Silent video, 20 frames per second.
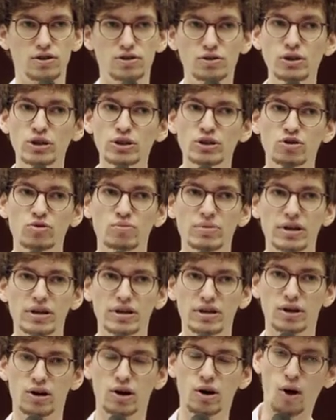You need to
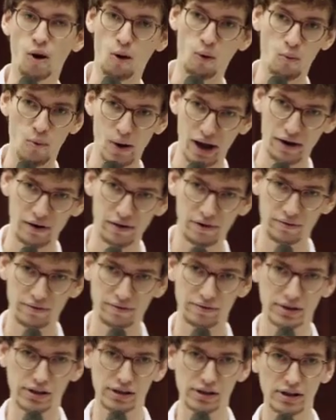be aware,
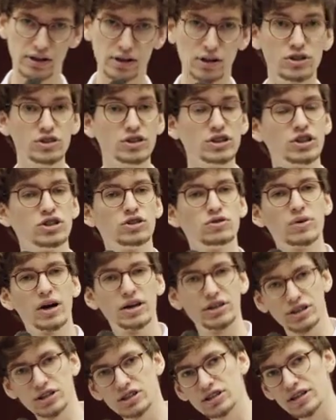you need to
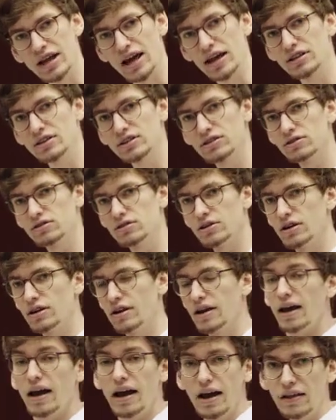understand,
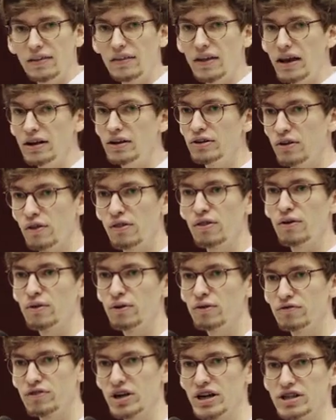and then in the
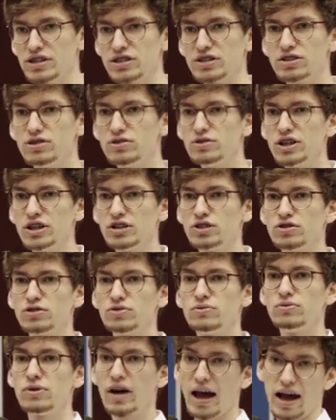third phase, you need
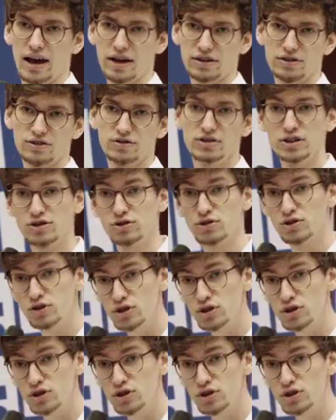to act, you need to